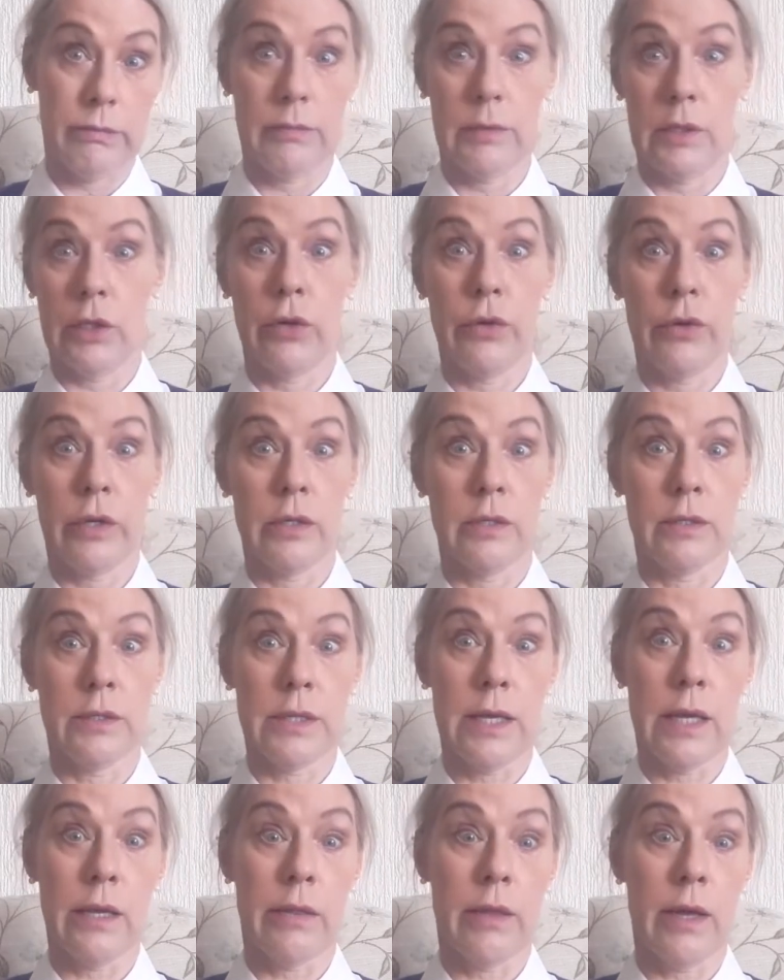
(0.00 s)
you can
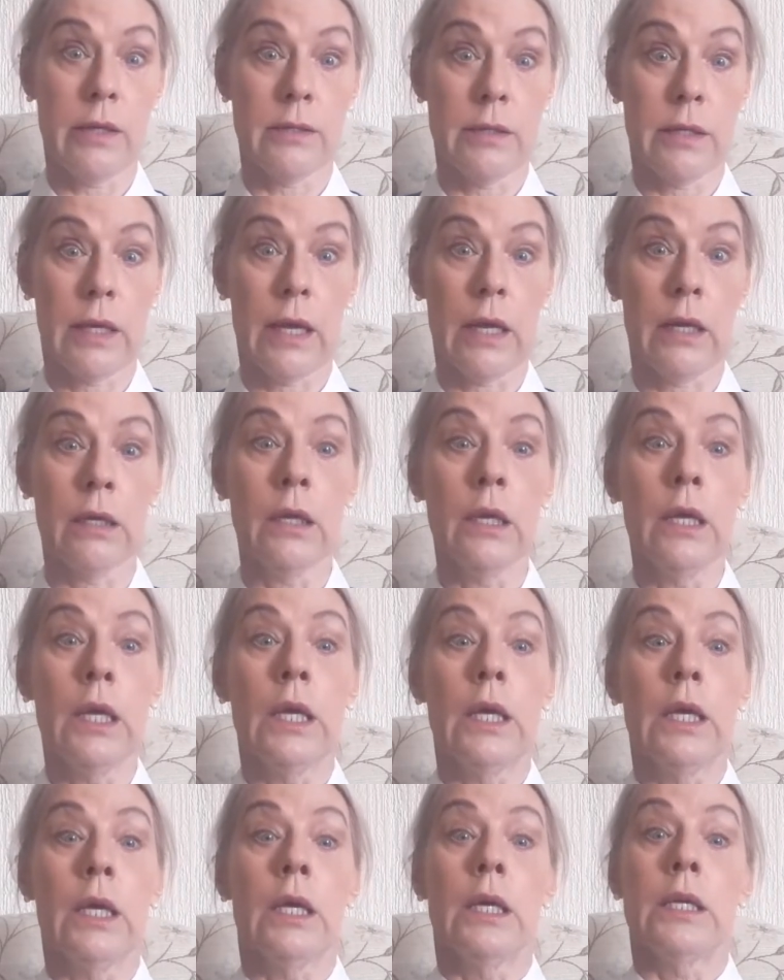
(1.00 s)
say that again,
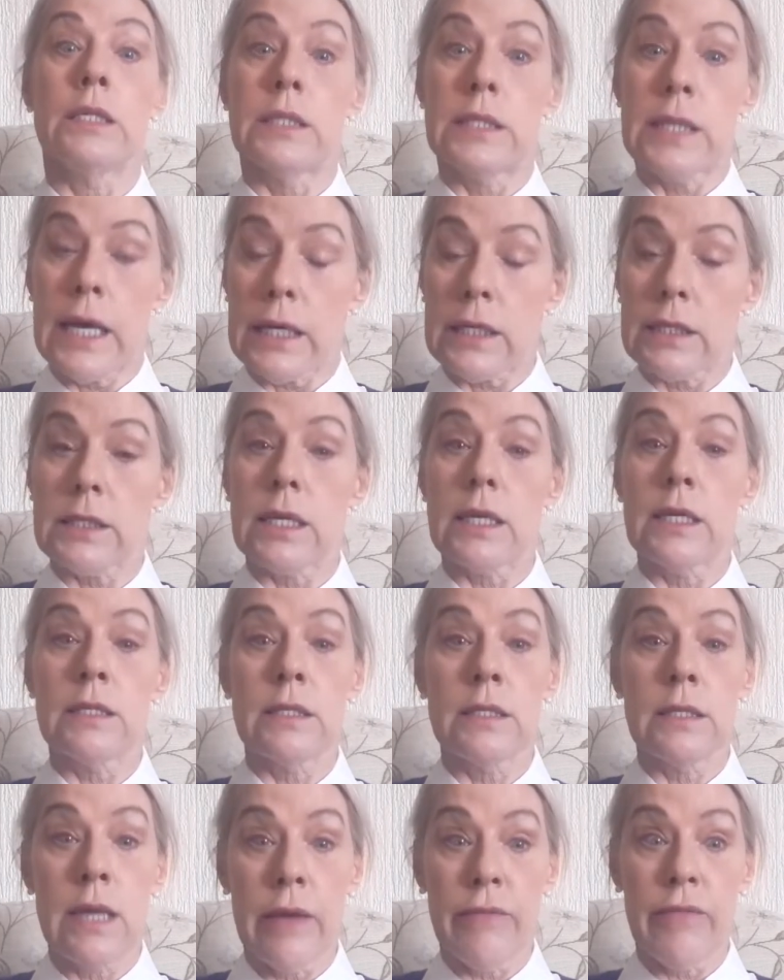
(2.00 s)
sex is
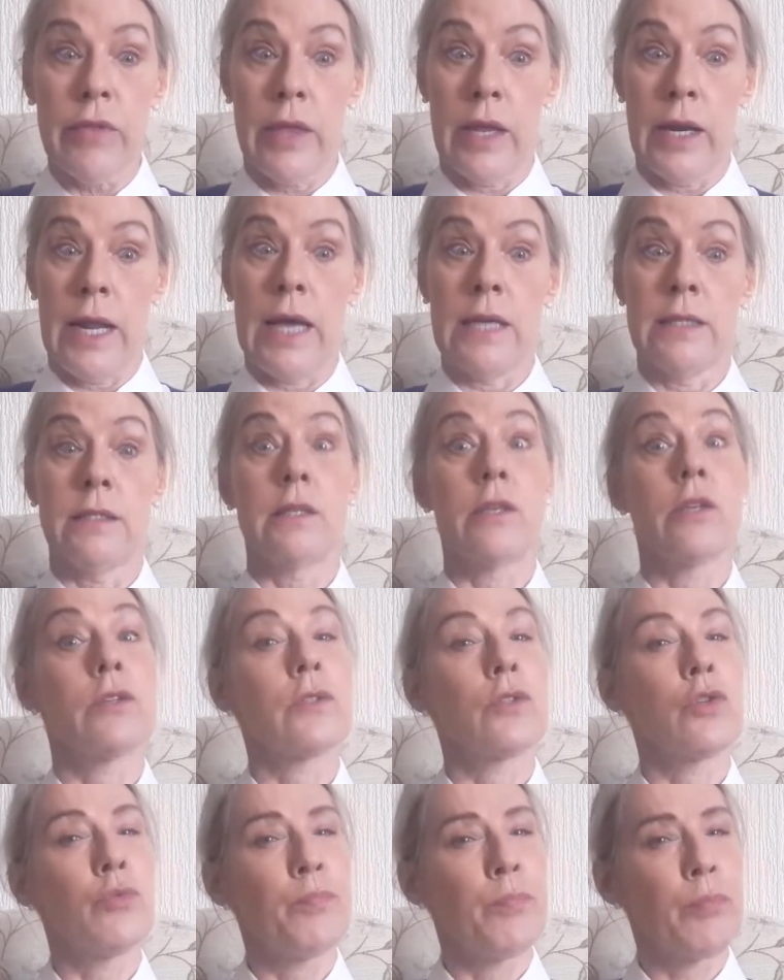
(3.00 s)
nevertheless the
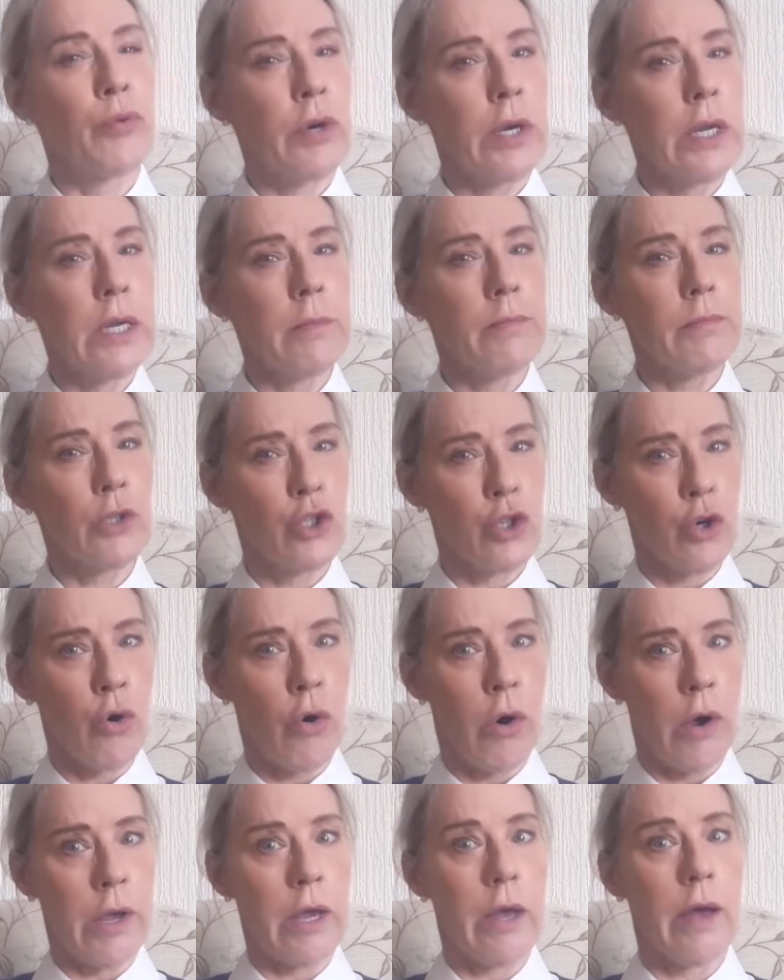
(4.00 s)
supreme
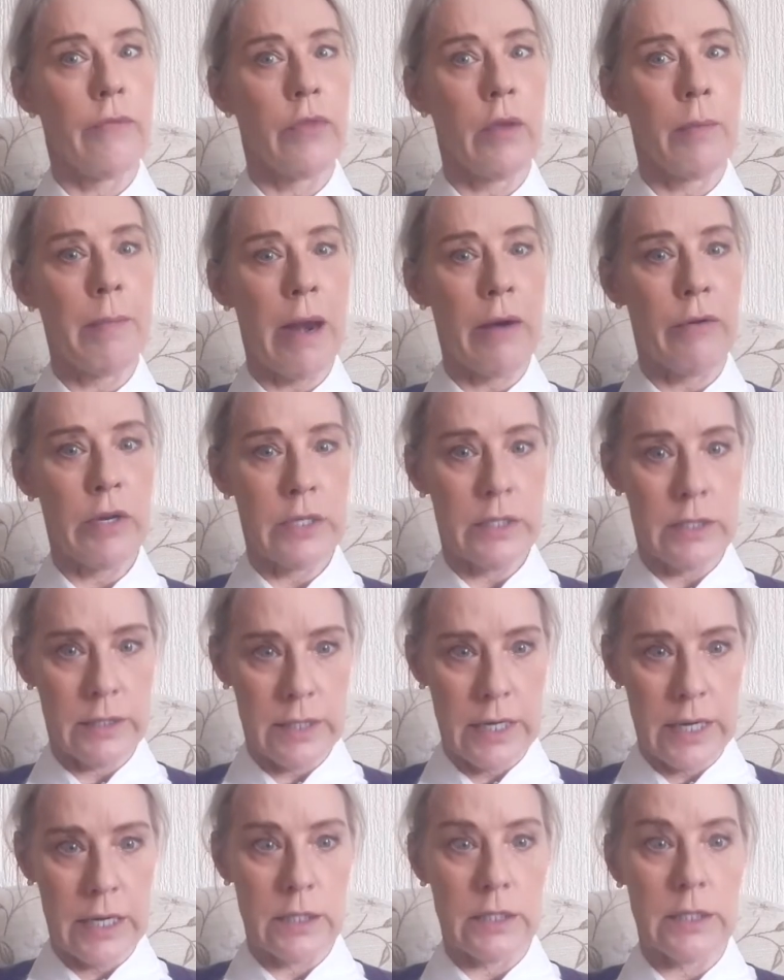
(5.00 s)
joy of the married
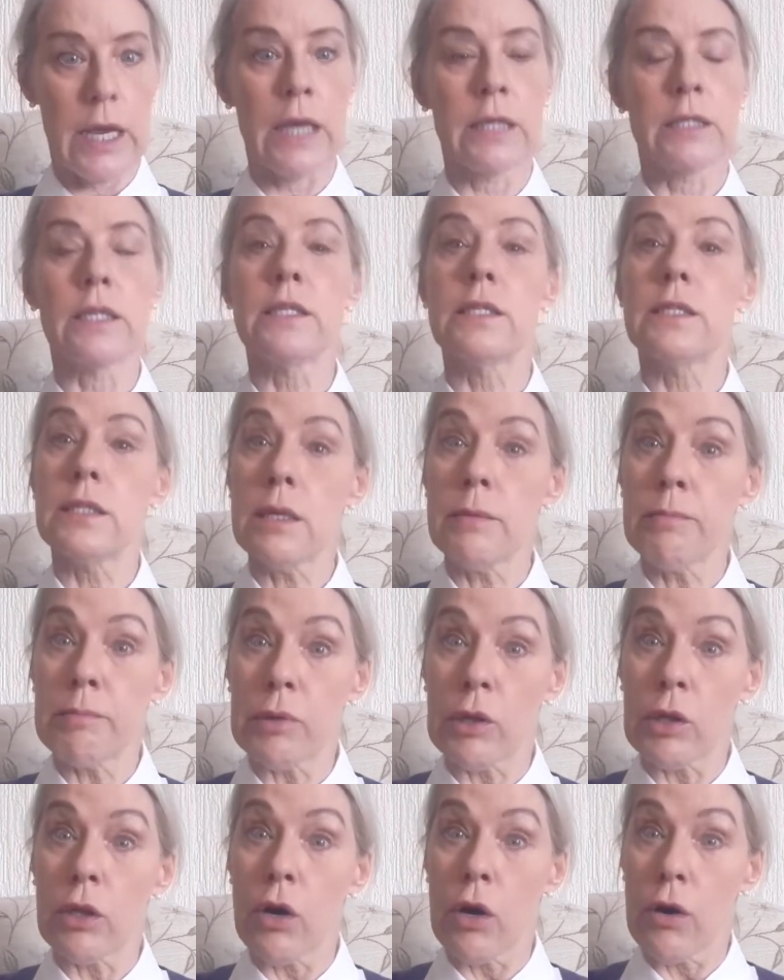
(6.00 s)
state and a
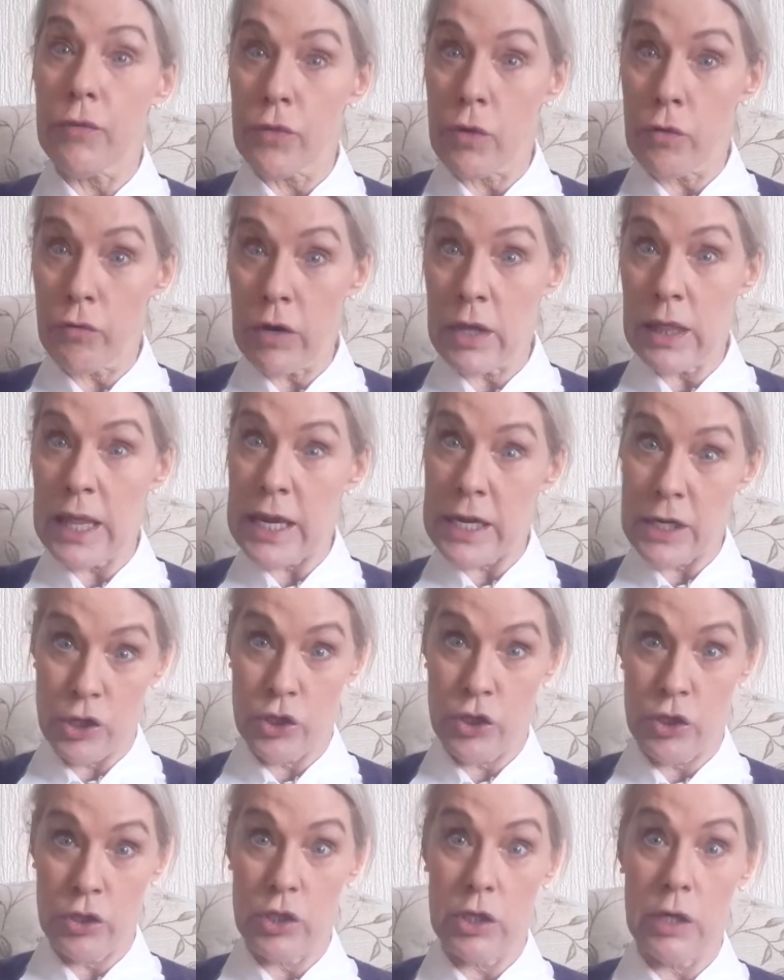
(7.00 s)
symbol of the
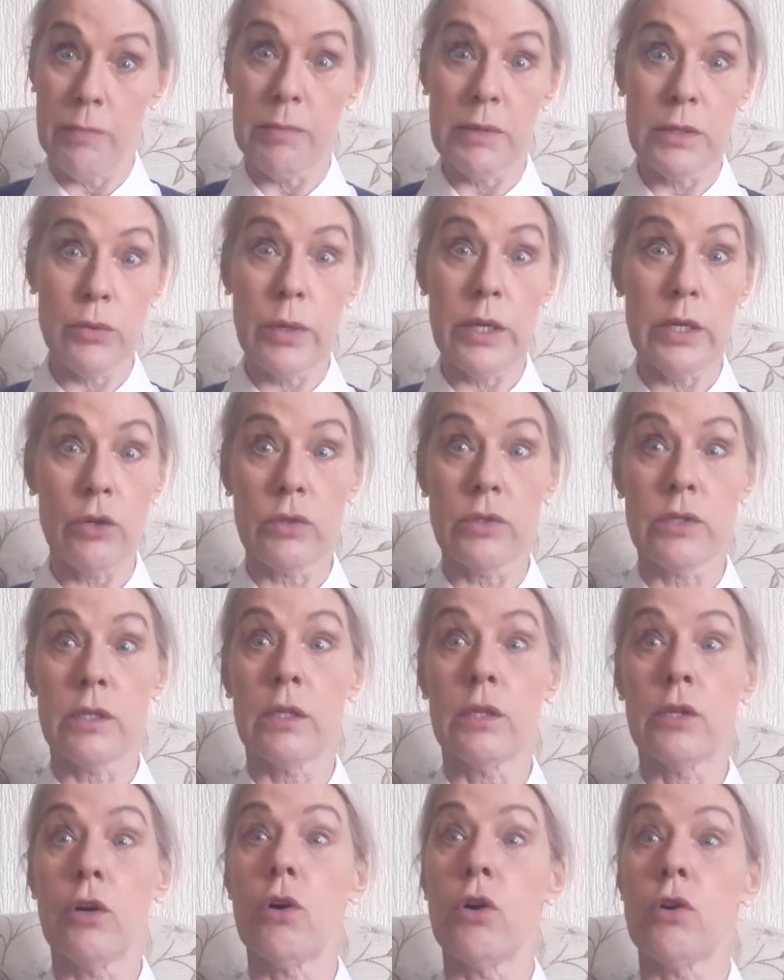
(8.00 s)
relationship between us
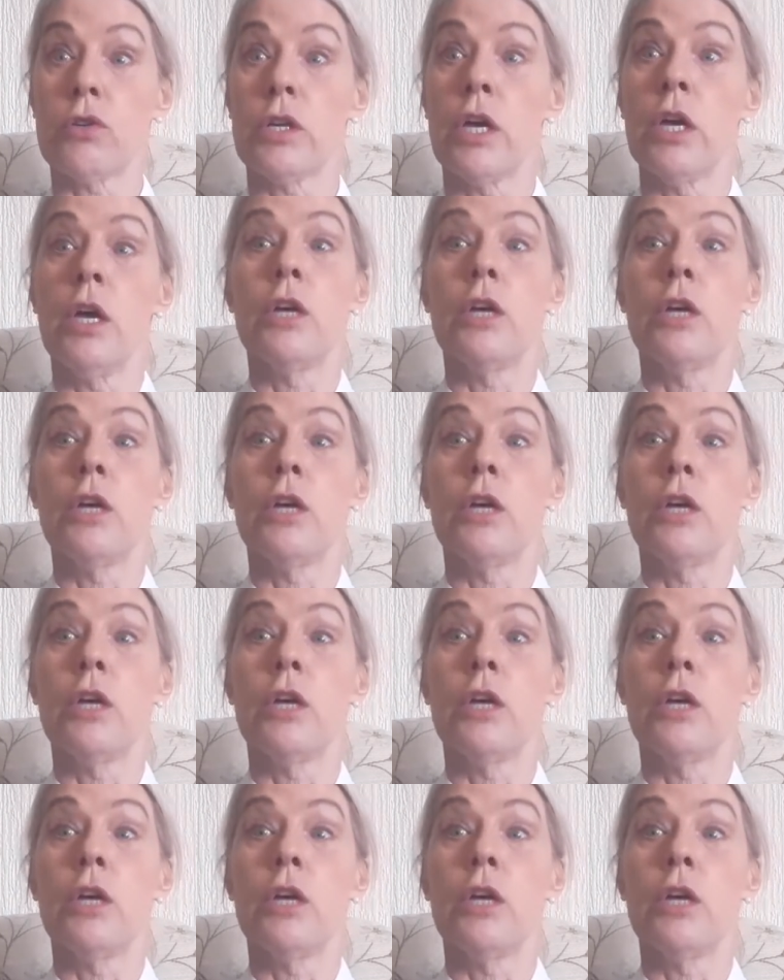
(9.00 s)
and God.